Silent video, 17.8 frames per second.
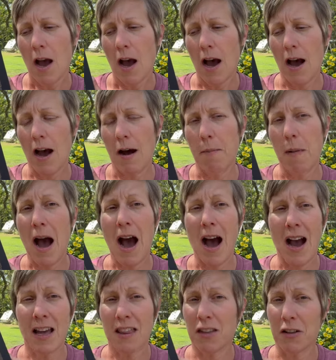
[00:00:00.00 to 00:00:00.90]

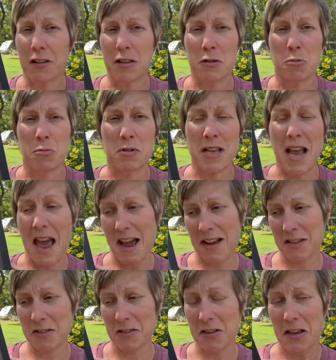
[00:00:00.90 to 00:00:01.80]
I thought this was
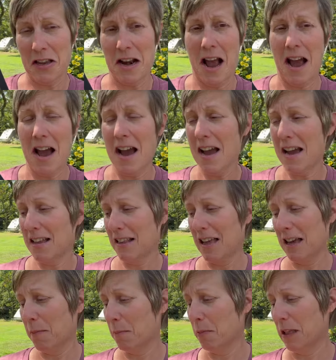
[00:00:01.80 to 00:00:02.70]
excellent. I
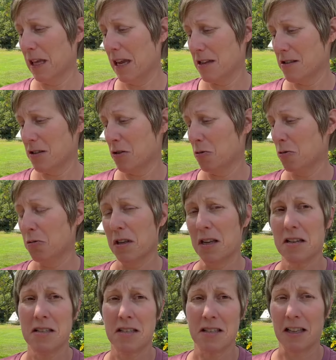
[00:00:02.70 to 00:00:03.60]
like blazed through
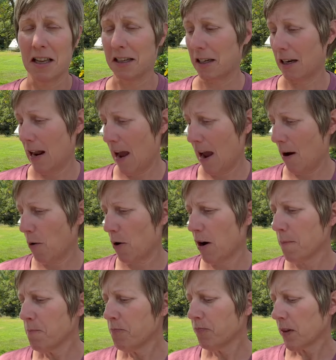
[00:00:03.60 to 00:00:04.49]
this in like an
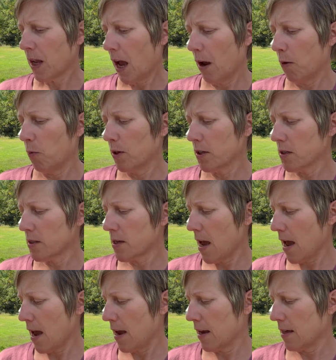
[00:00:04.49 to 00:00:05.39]
hour. I will
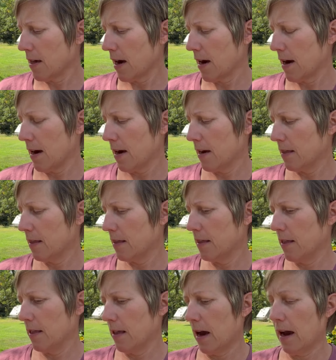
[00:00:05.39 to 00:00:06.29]
say, I
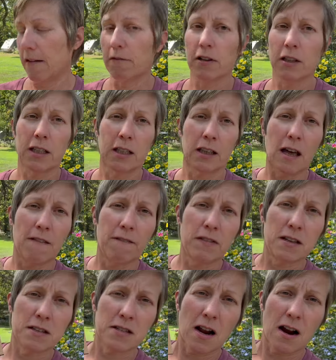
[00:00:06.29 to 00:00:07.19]
really love
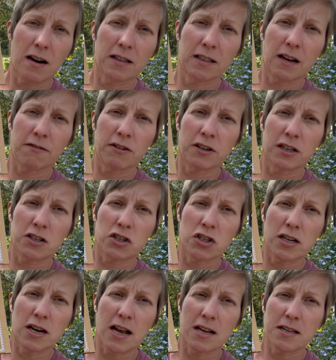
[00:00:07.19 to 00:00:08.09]
this hardcover
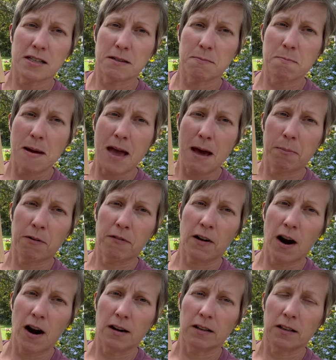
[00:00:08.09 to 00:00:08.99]
edition. It has a map of
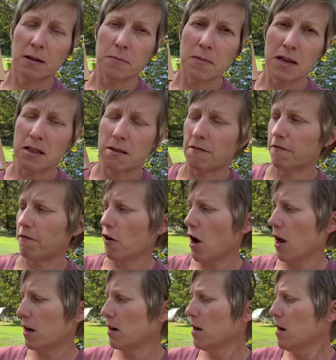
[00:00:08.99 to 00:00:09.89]
Harlem in the
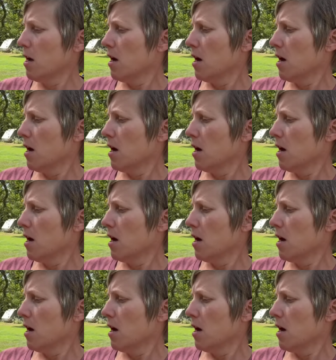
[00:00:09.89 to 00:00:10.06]
front.